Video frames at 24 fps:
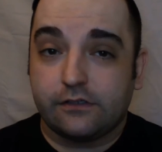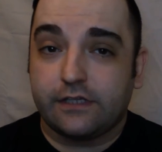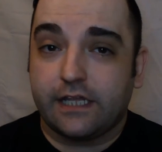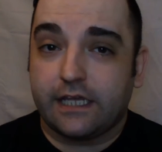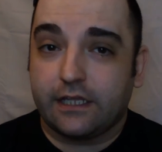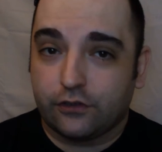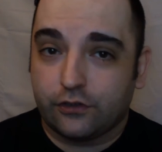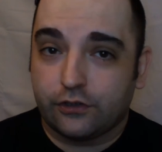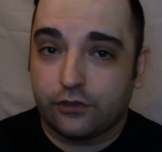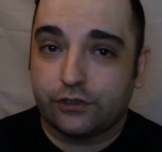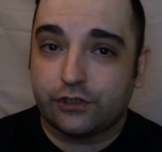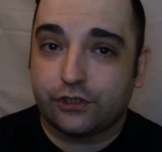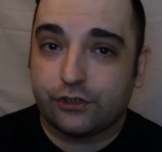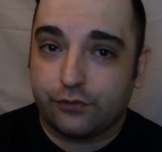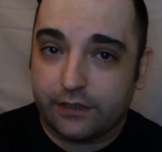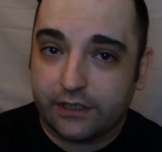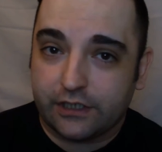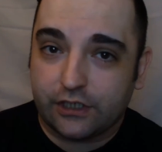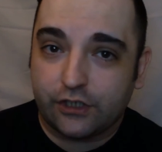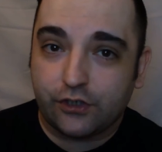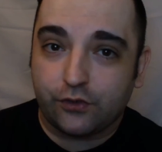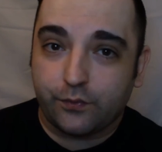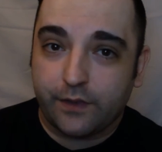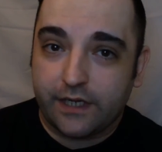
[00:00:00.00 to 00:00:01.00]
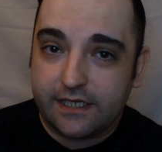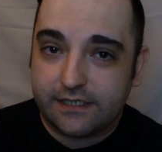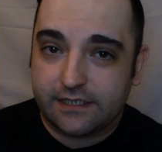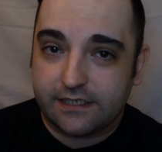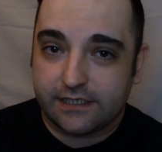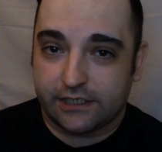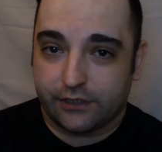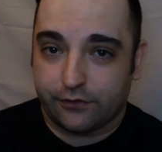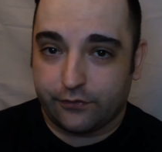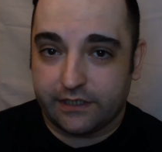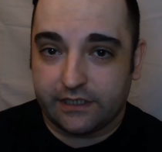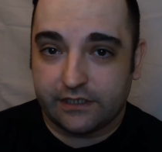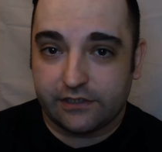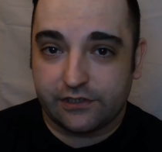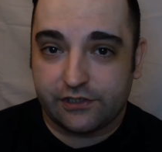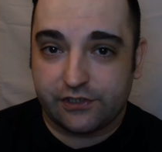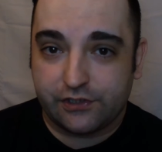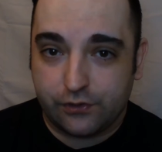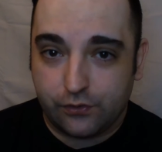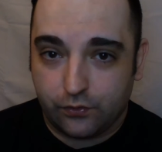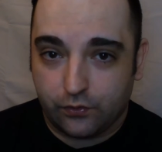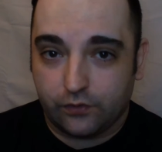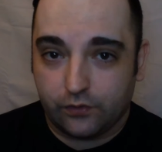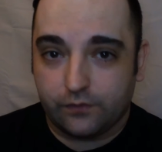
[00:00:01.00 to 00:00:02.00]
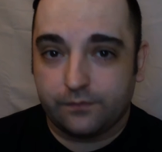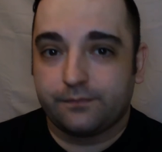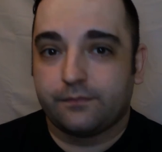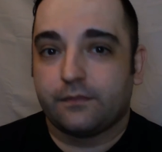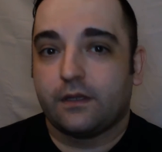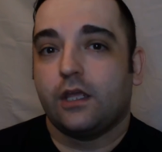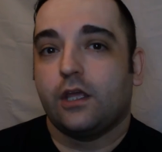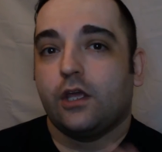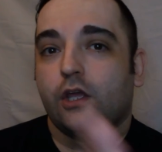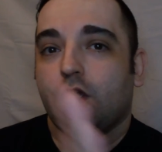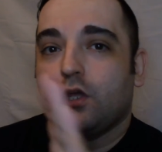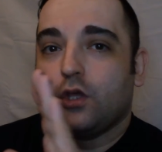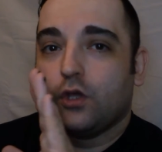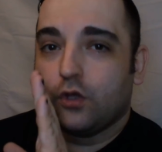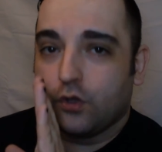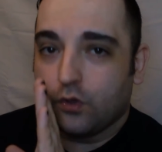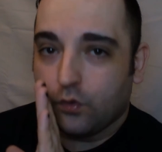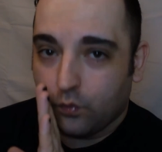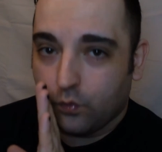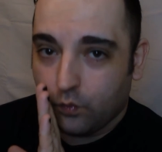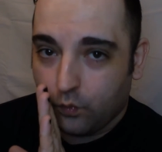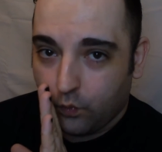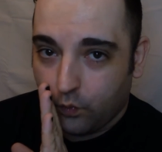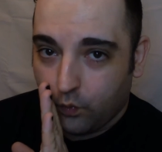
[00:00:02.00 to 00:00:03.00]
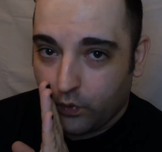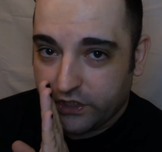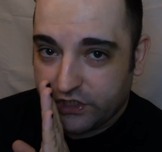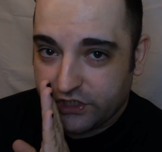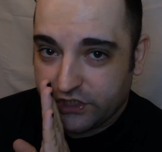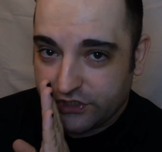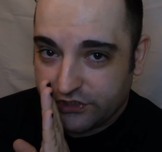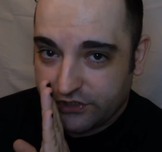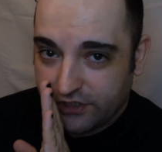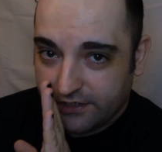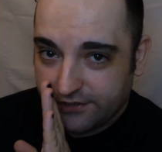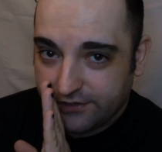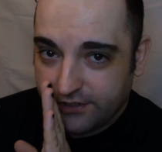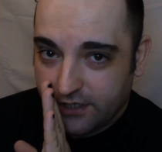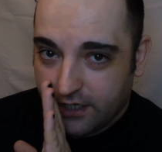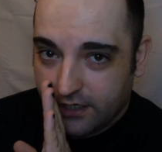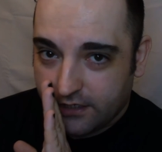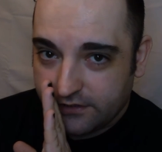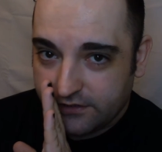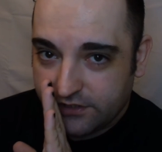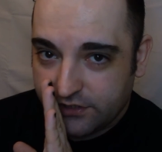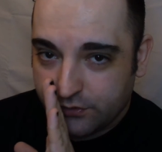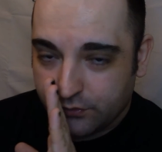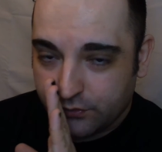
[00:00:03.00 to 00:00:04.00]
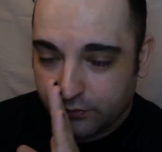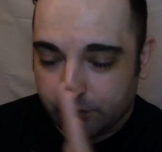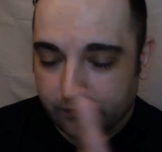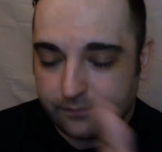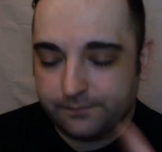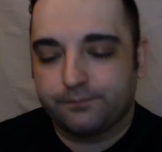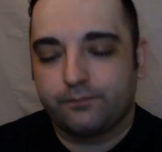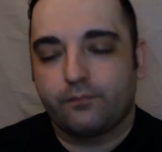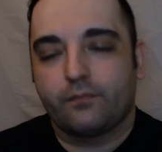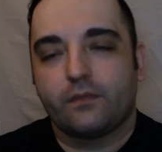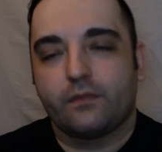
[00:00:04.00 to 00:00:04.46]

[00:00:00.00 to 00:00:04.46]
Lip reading: they learned critical race theory in school, which is not taught in school,